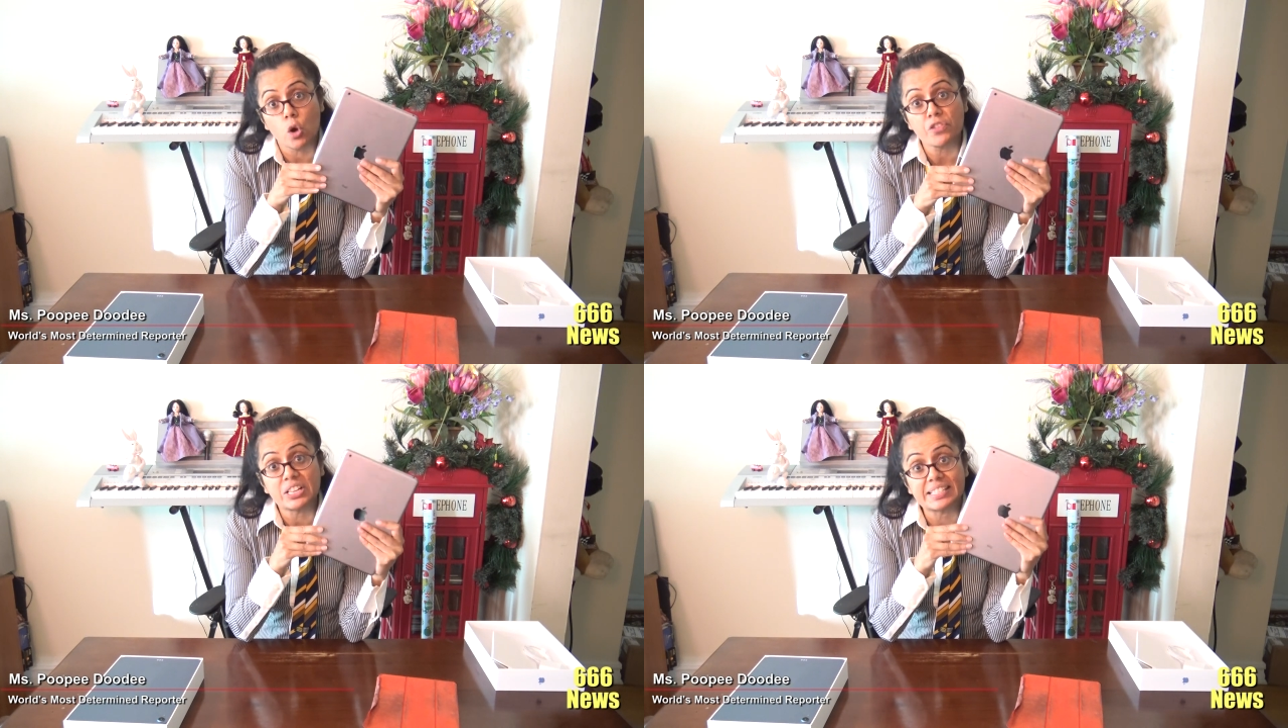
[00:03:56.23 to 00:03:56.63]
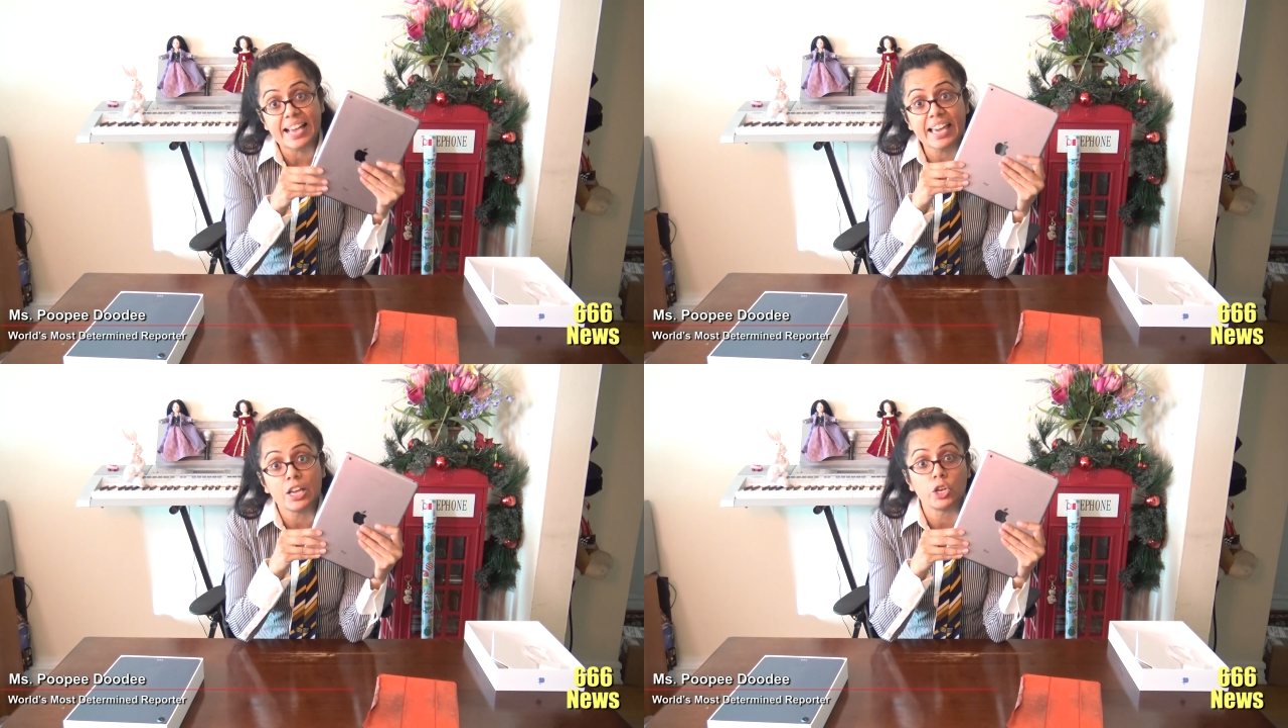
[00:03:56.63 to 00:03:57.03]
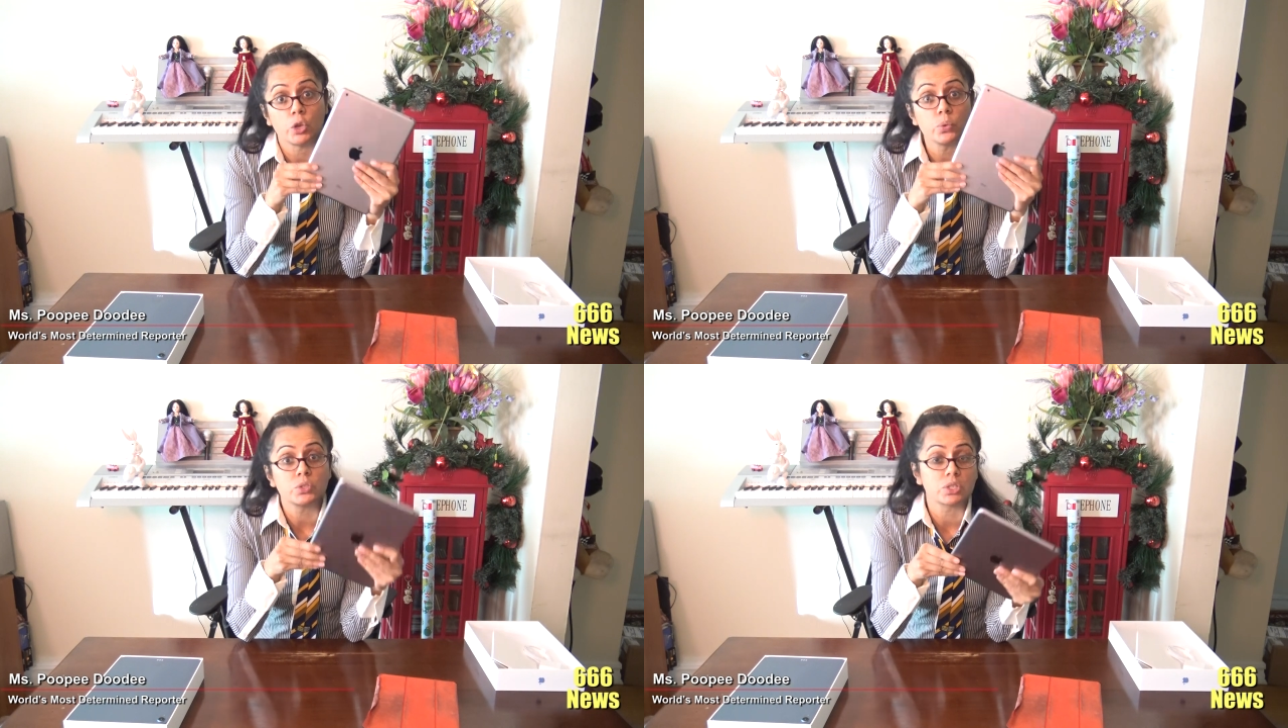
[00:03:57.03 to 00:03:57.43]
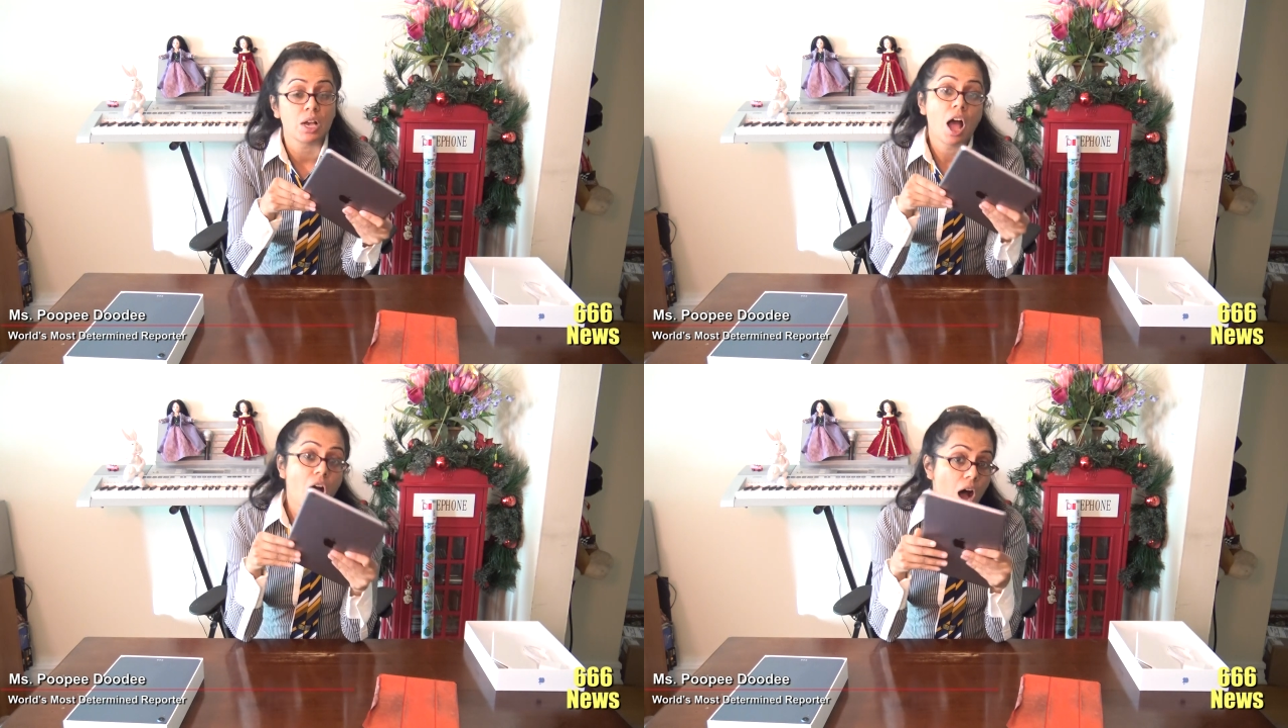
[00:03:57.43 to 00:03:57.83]
over a decade use
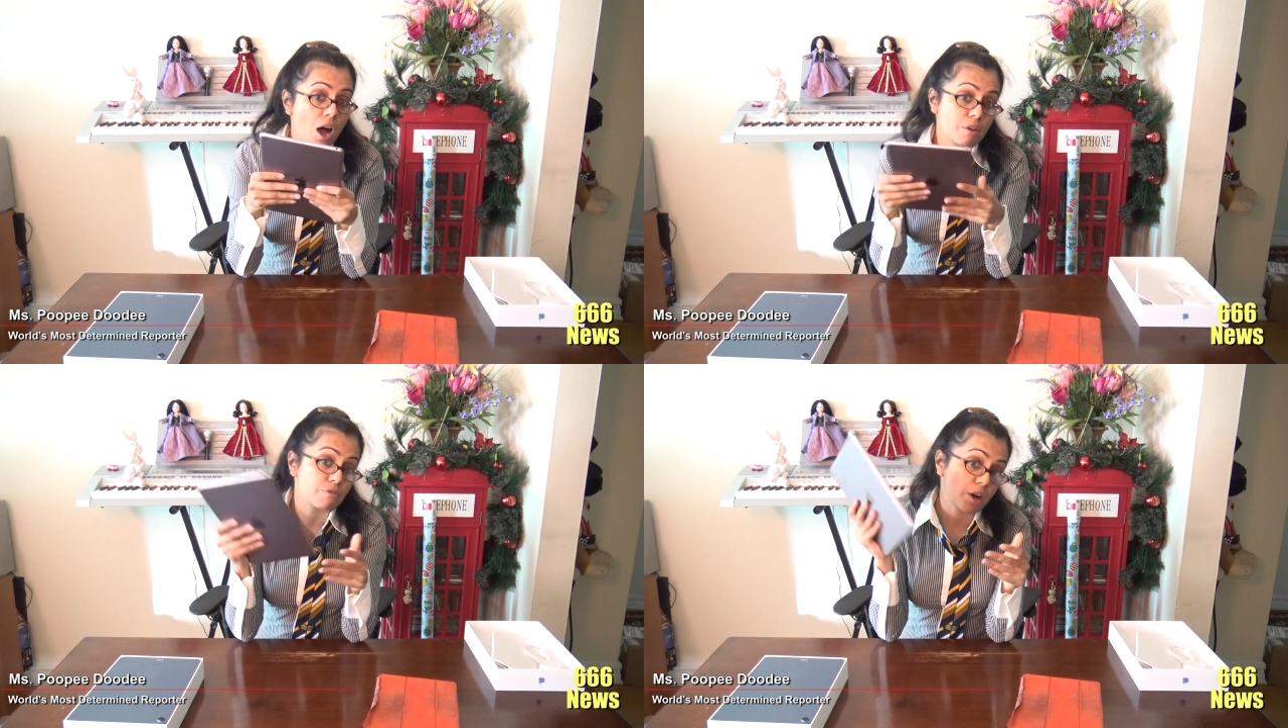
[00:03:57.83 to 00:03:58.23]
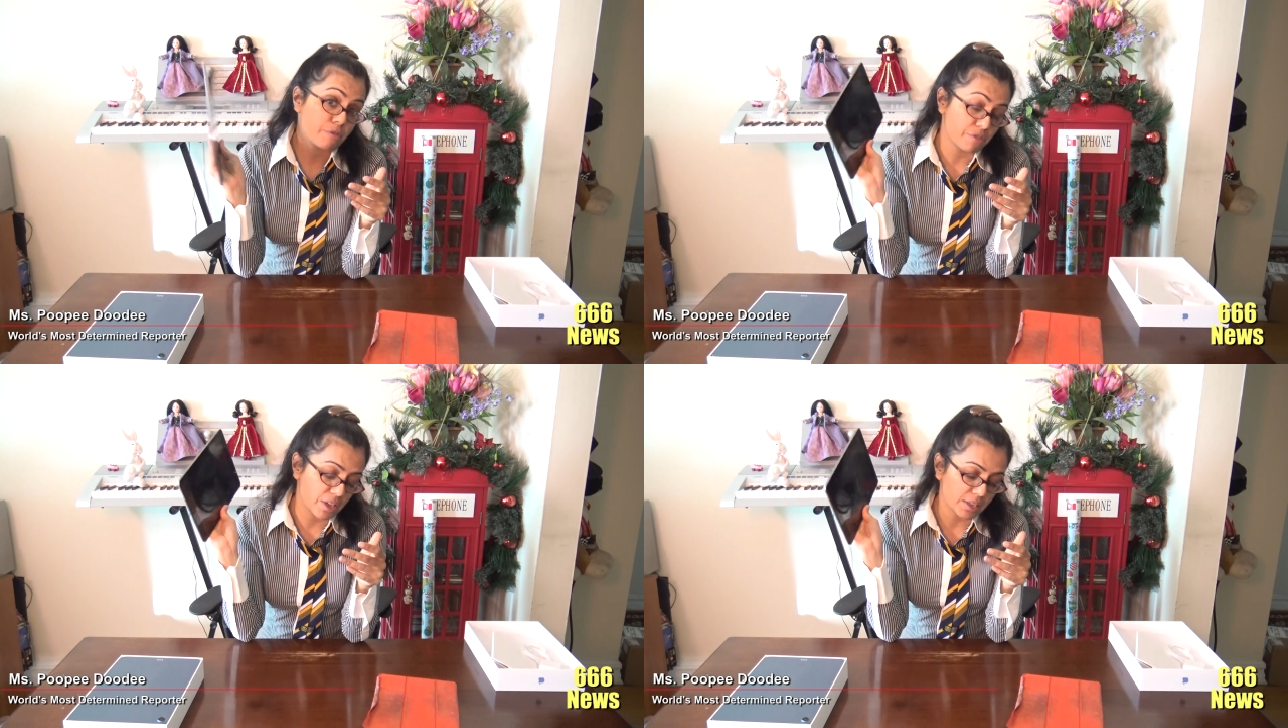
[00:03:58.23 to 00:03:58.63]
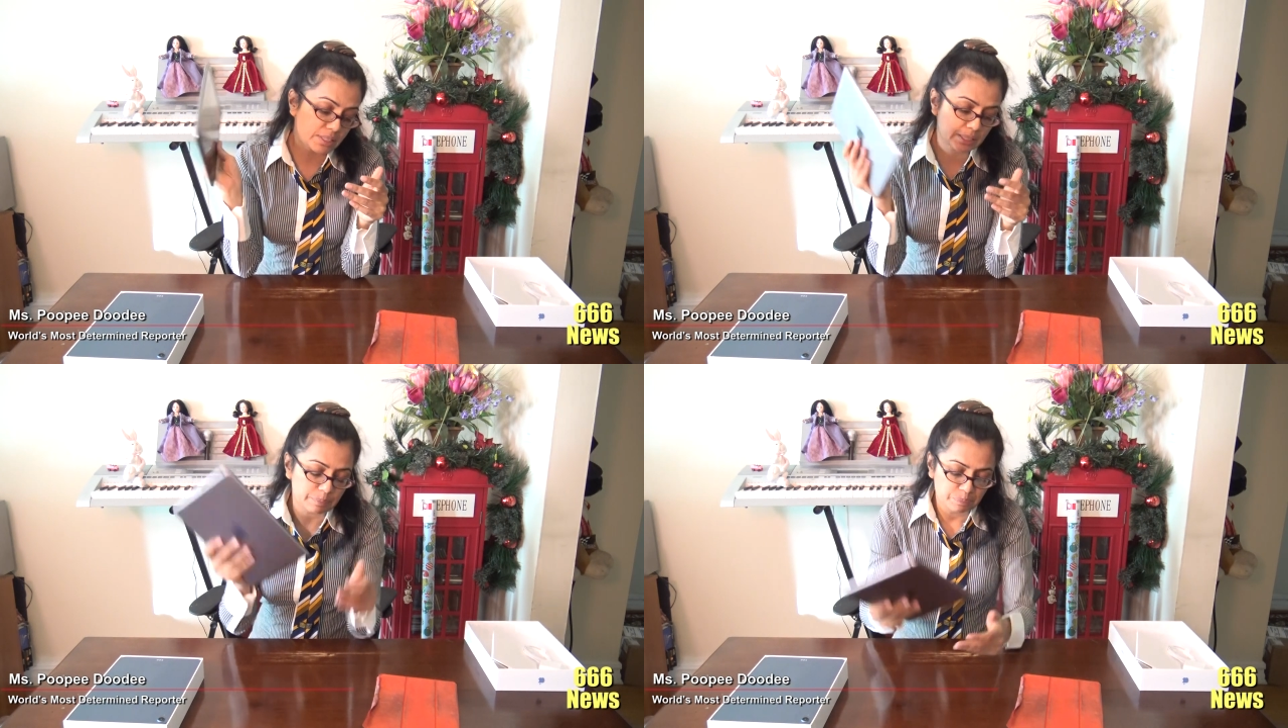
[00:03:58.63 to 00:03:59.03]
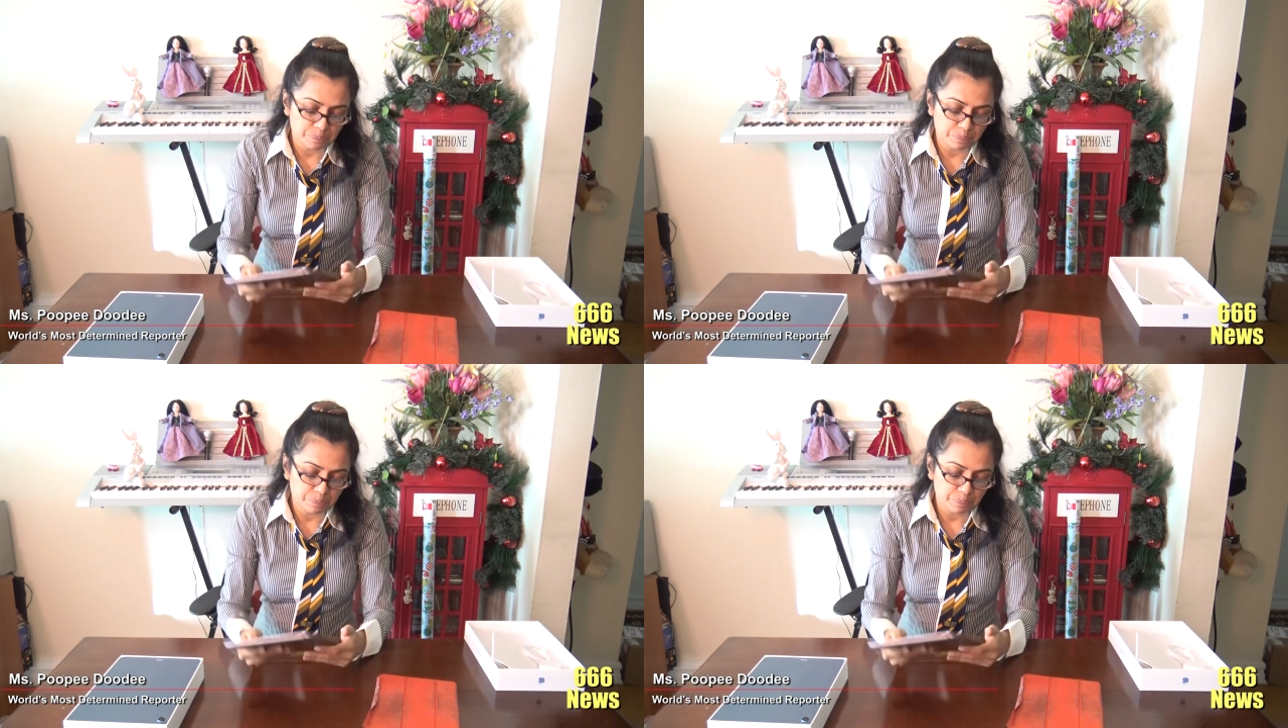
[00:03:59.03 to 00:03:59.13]
of this.